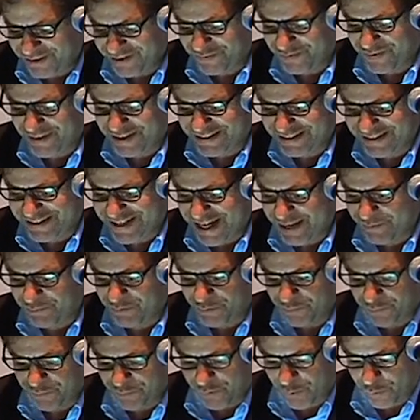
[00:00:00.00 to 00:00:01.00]
and if I didn't have
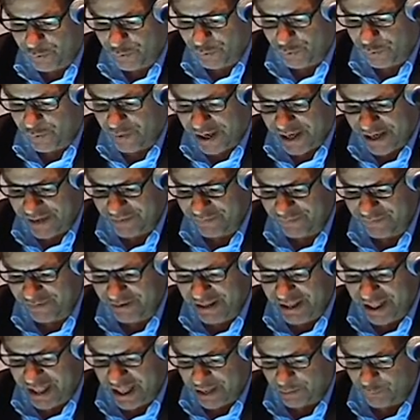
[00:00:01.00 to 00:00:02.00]
the photograph,
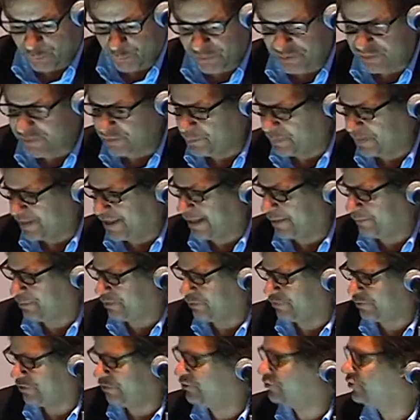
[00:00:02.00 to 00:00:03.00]
I wouldn't have been able
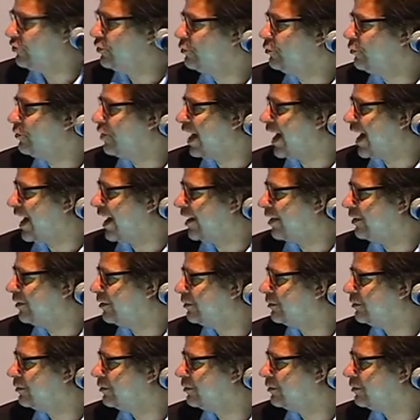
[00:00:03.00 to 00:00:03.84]
to do that.